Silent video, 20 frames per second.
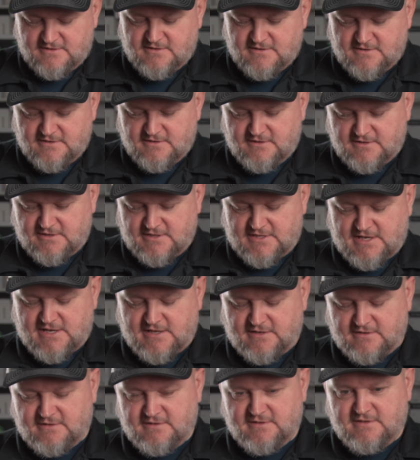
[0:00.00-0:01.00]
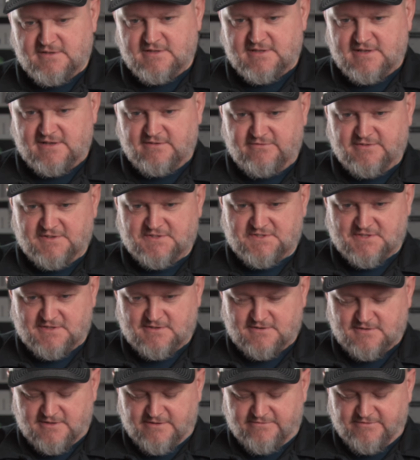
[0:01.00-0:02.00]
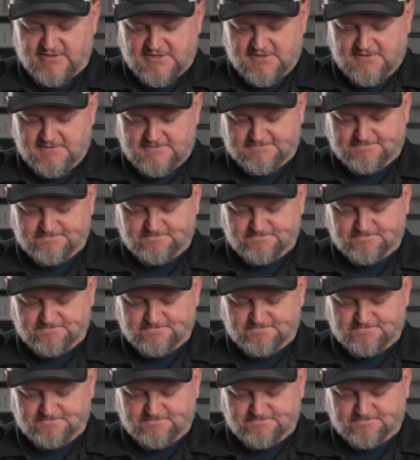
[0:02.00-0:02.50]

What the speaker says: oh, look at that. That fits in there lovely.